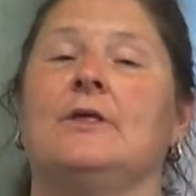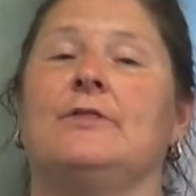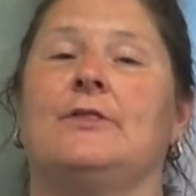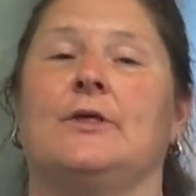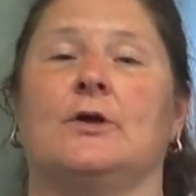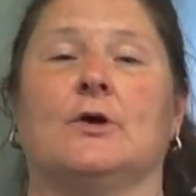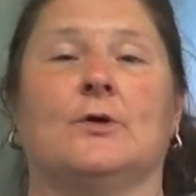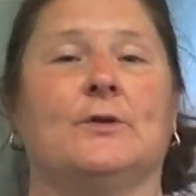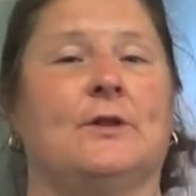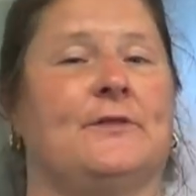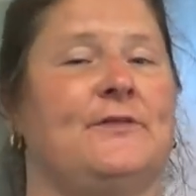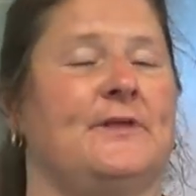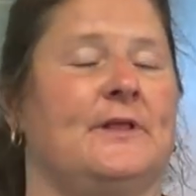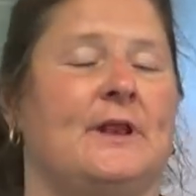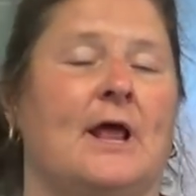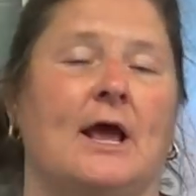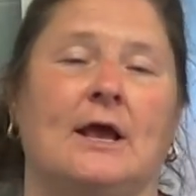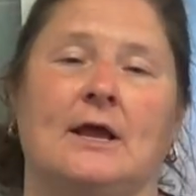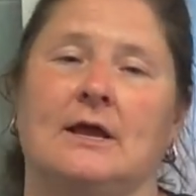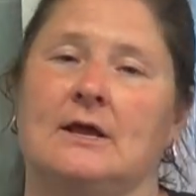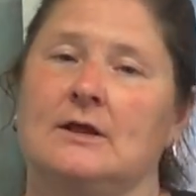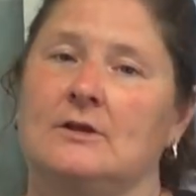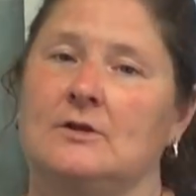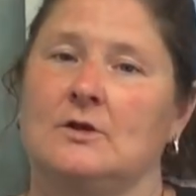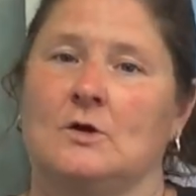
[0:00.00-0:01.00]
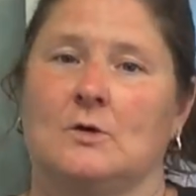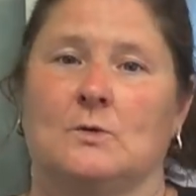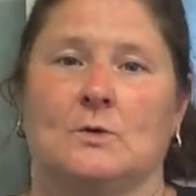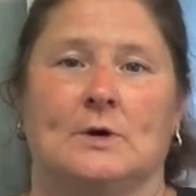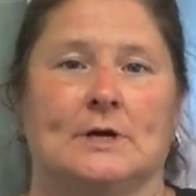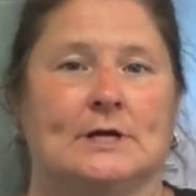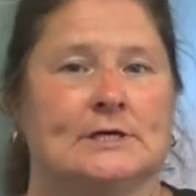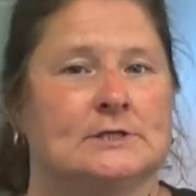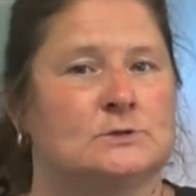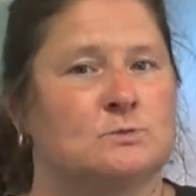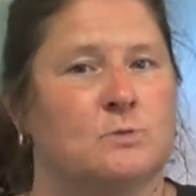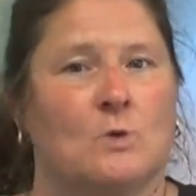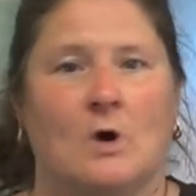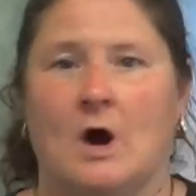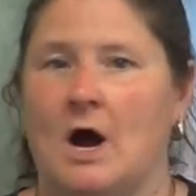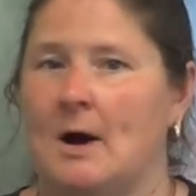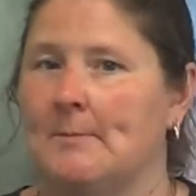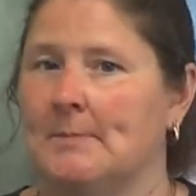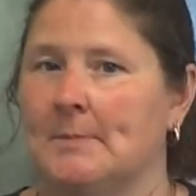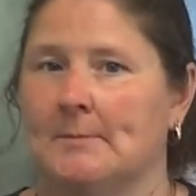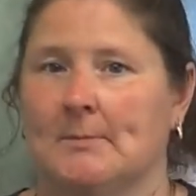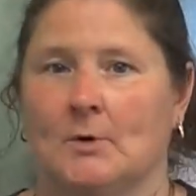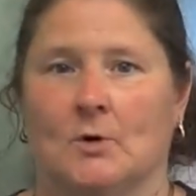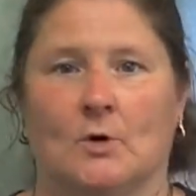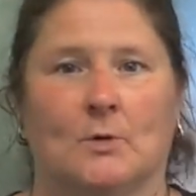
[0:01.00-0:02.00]
The only thing I can do is
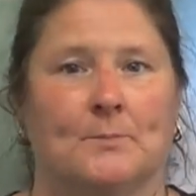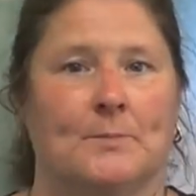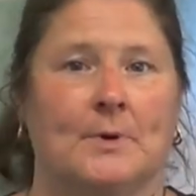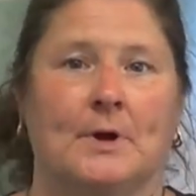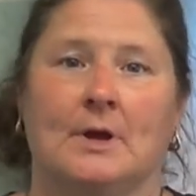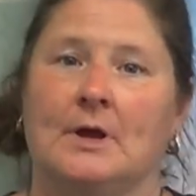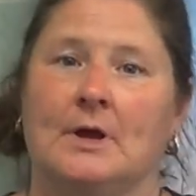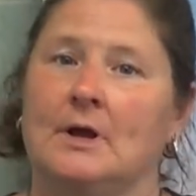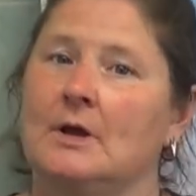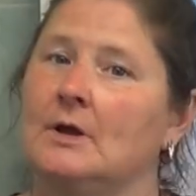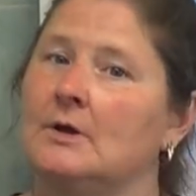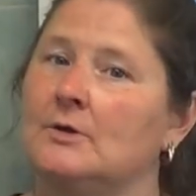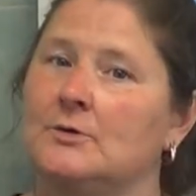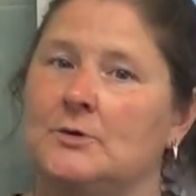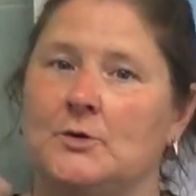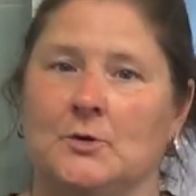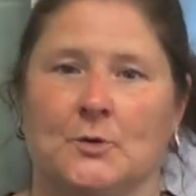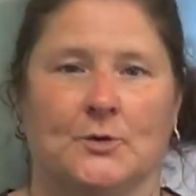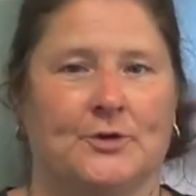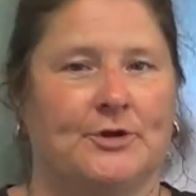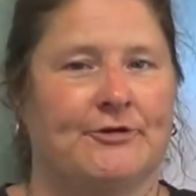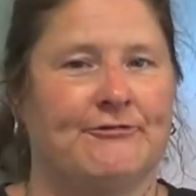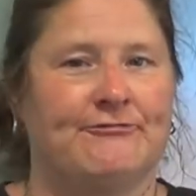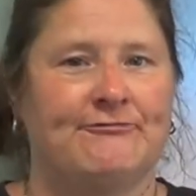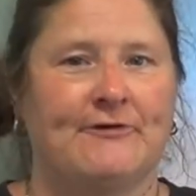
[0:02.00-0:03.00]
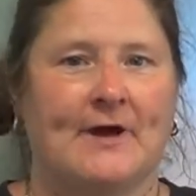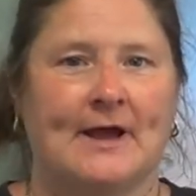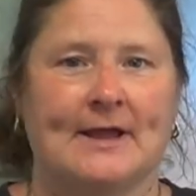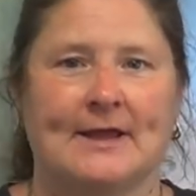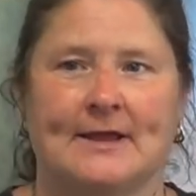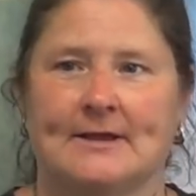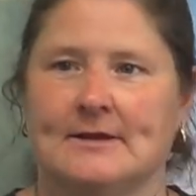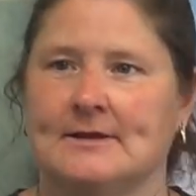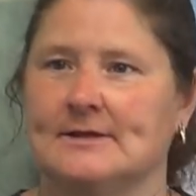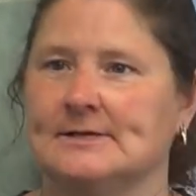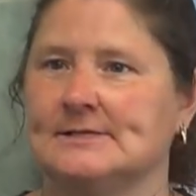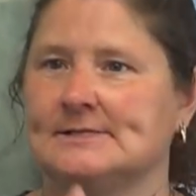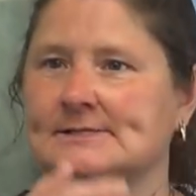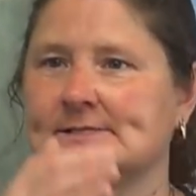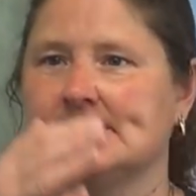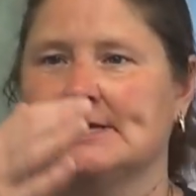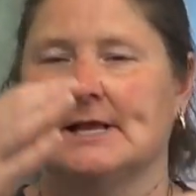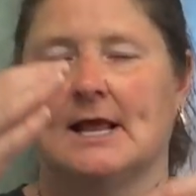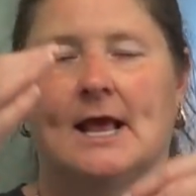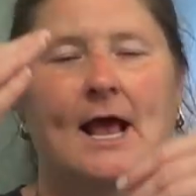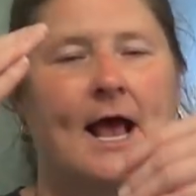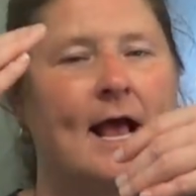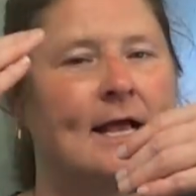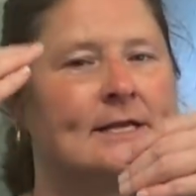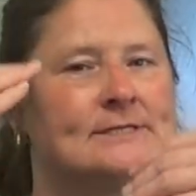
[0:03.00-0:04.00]
warm them up, do your faggots
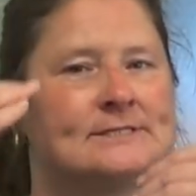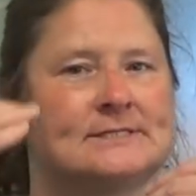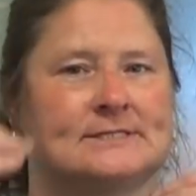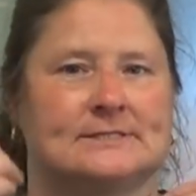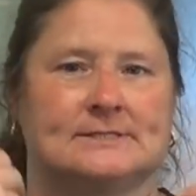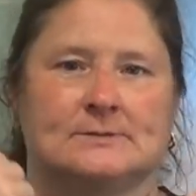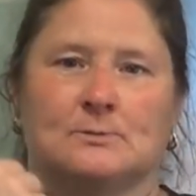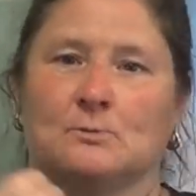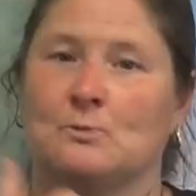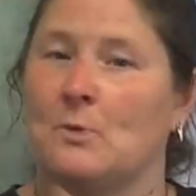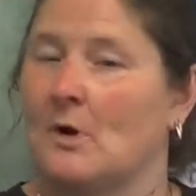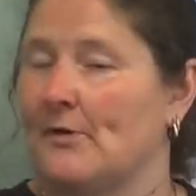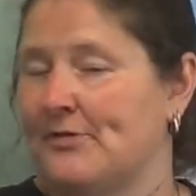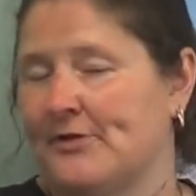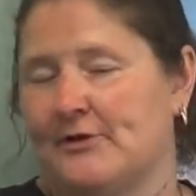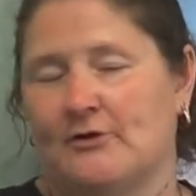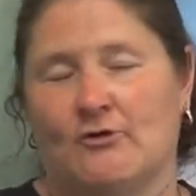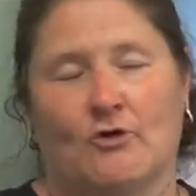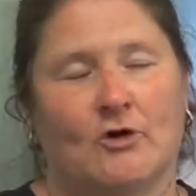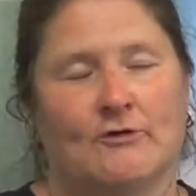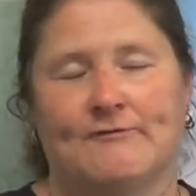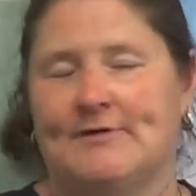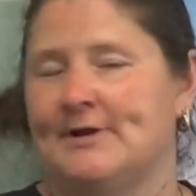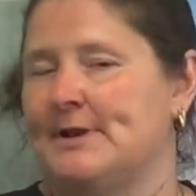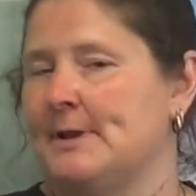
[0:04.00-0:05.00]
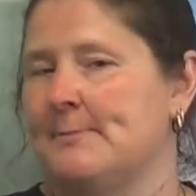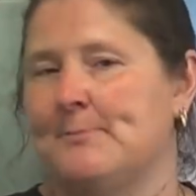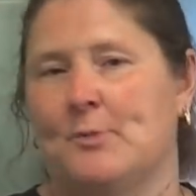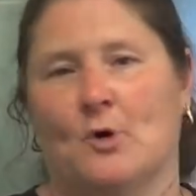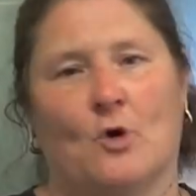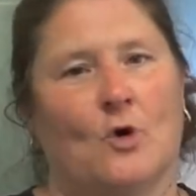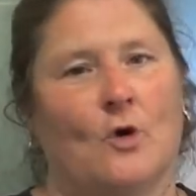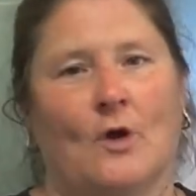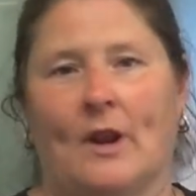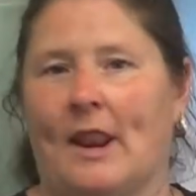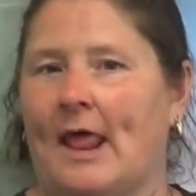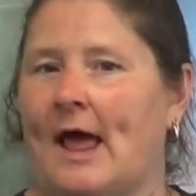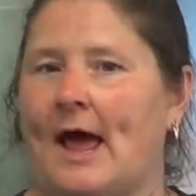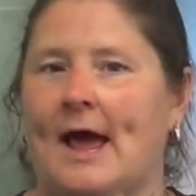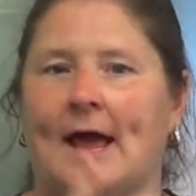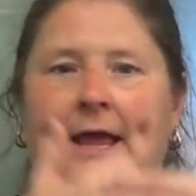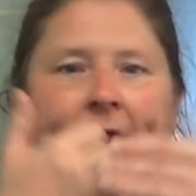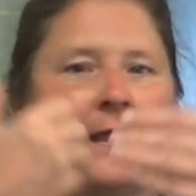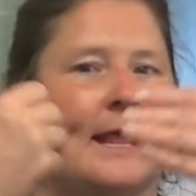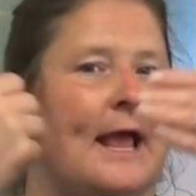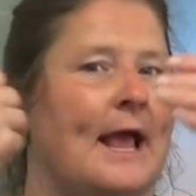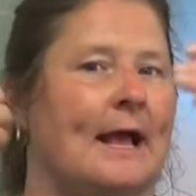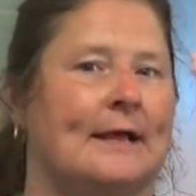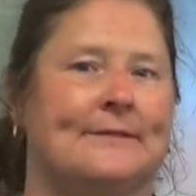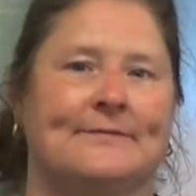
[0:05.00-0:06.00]
as what they're already bought like,
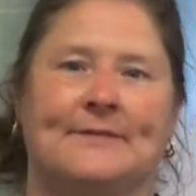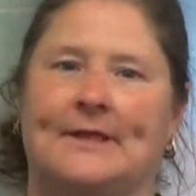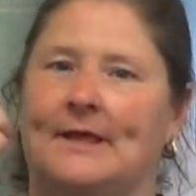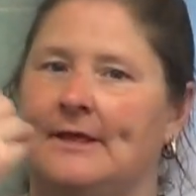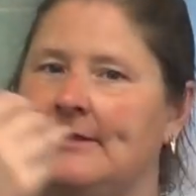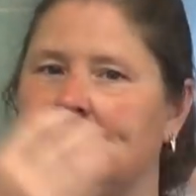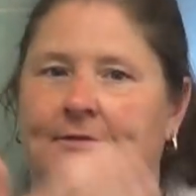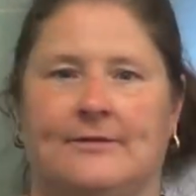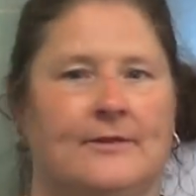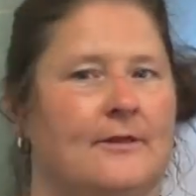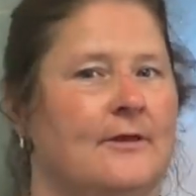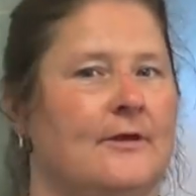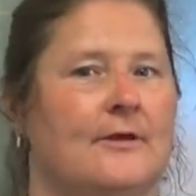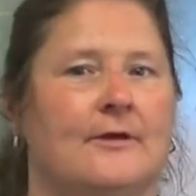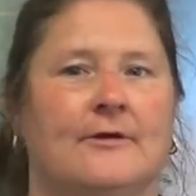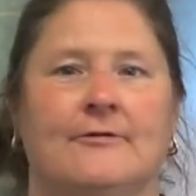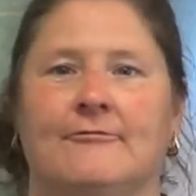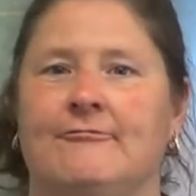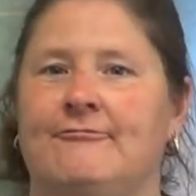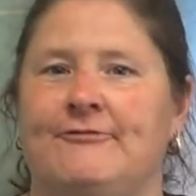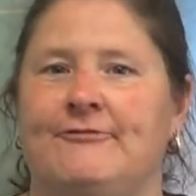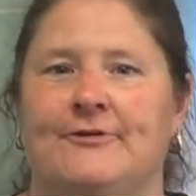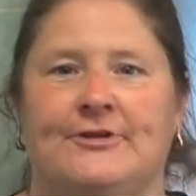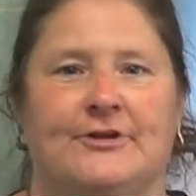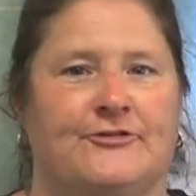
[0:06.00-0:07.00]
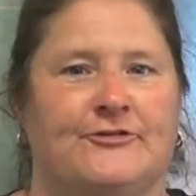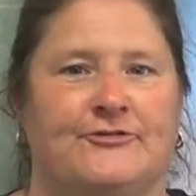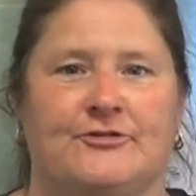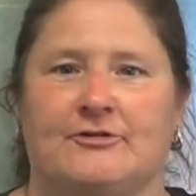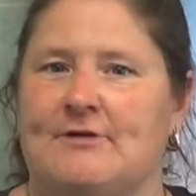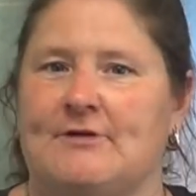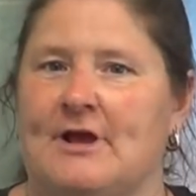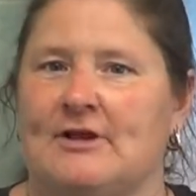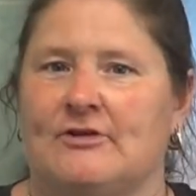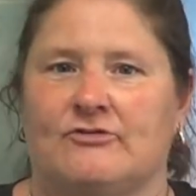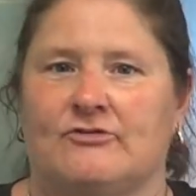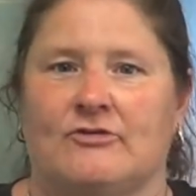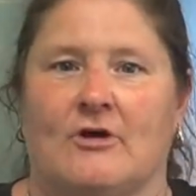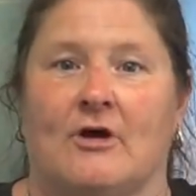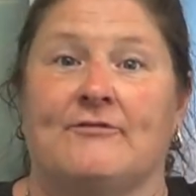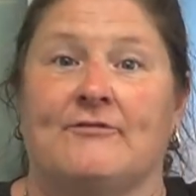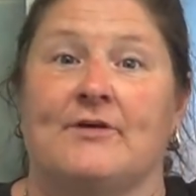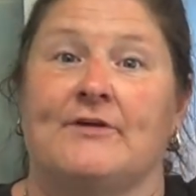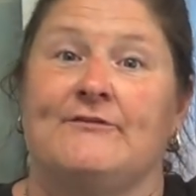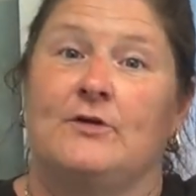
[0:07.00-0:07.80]
and then finish the rest off.